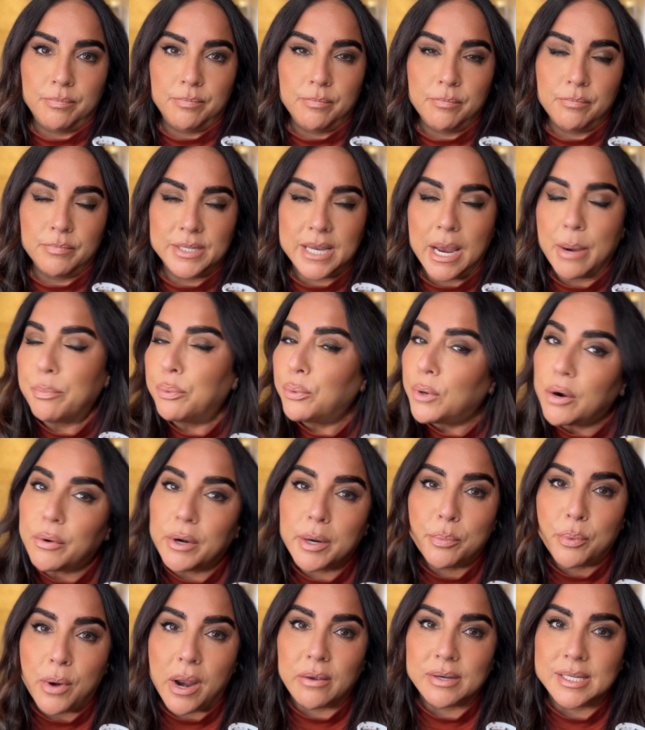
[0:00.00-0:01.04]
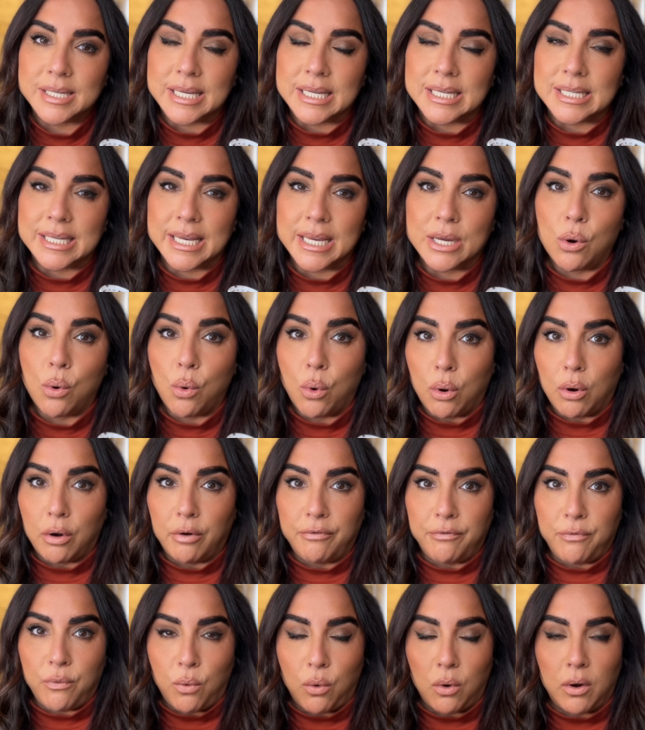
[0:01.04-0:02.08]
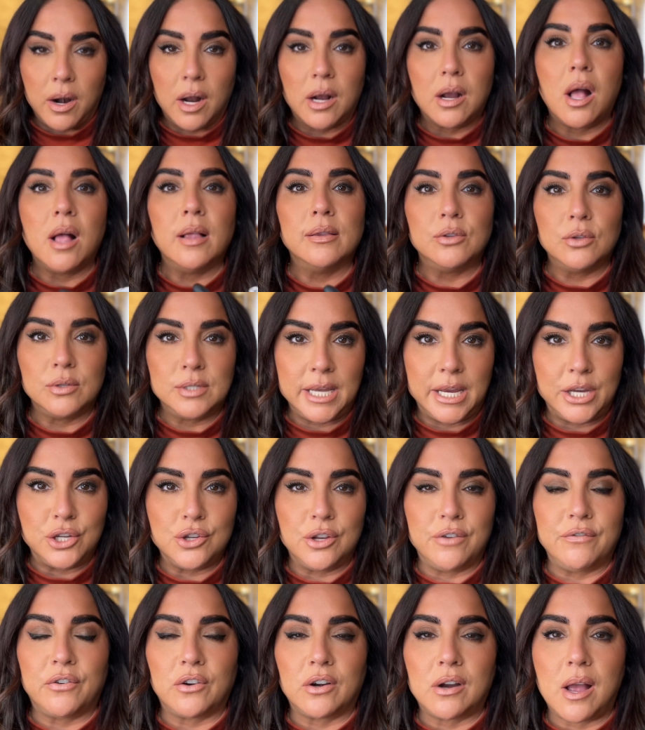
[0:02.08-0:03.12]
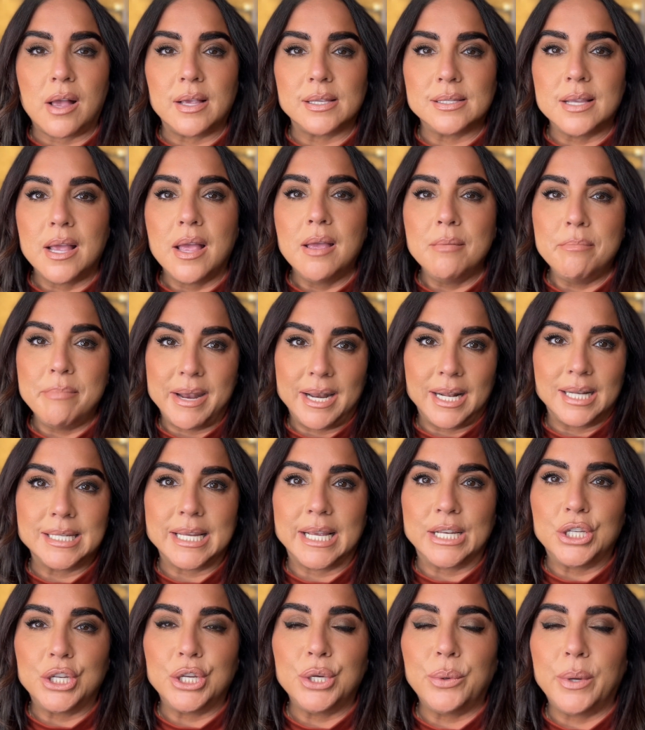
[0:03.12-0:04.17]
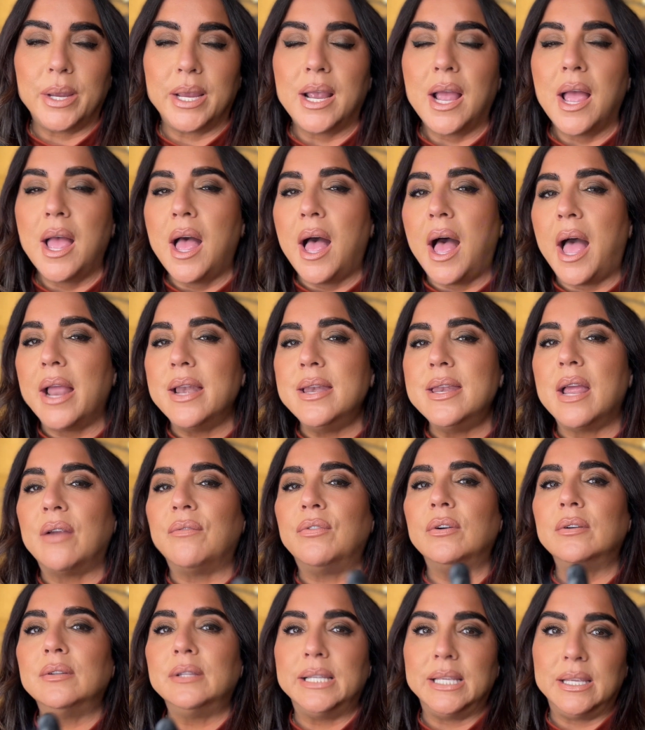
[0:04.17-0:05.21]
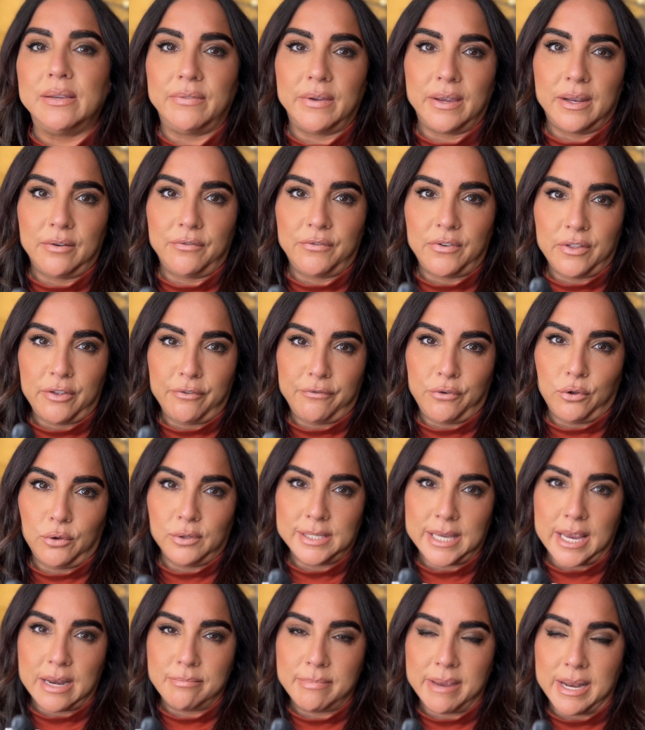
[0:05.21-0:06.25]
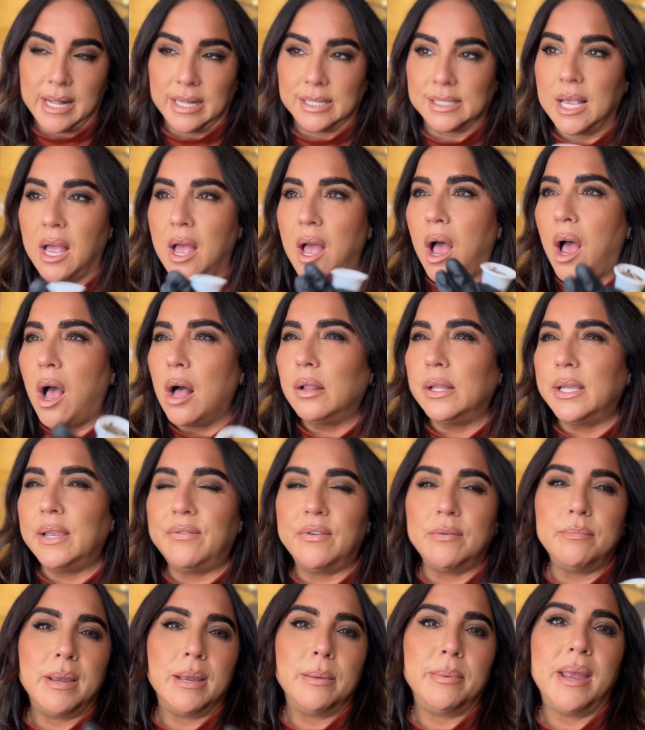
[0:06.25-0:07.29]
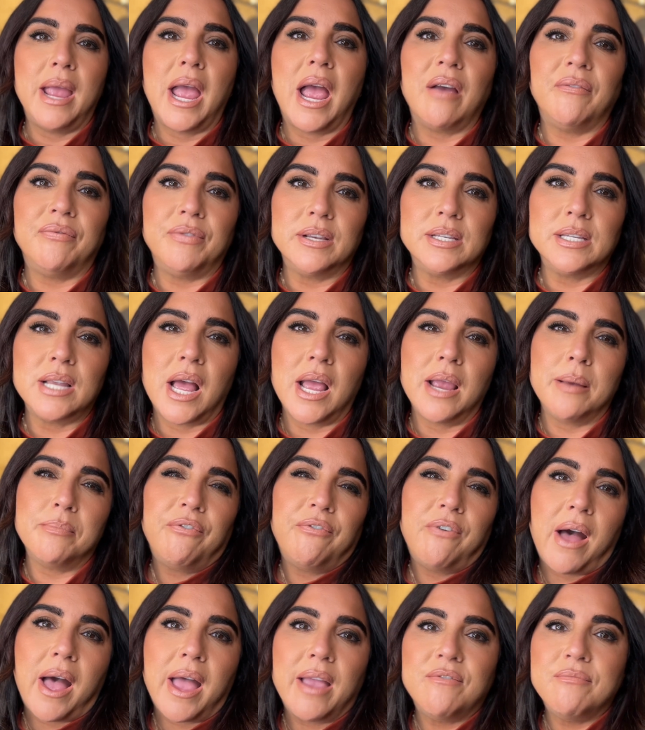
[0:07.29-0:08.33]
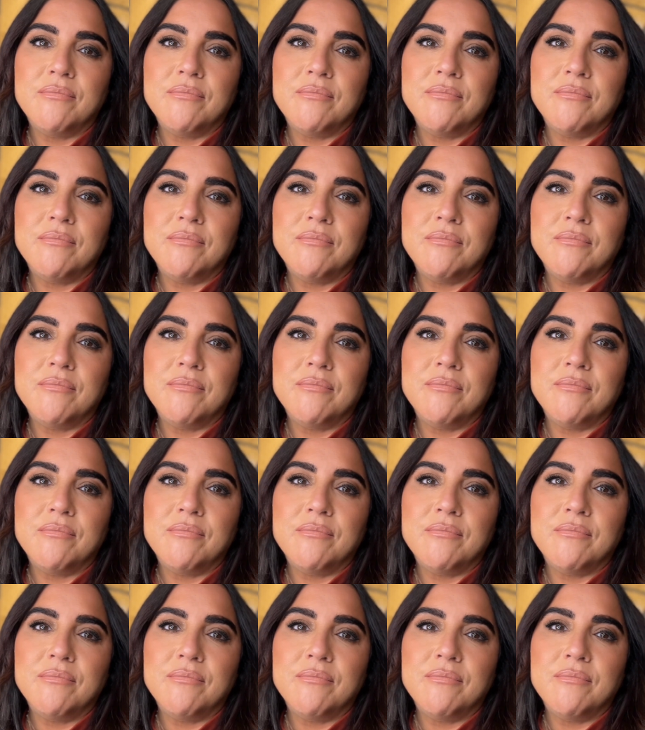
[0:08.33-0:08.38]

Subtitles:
temporary brow tinting or for a consultation for cosmetic tattooing, I never leave it for the full 10 minutes. I'll leave it maybe half the time, 5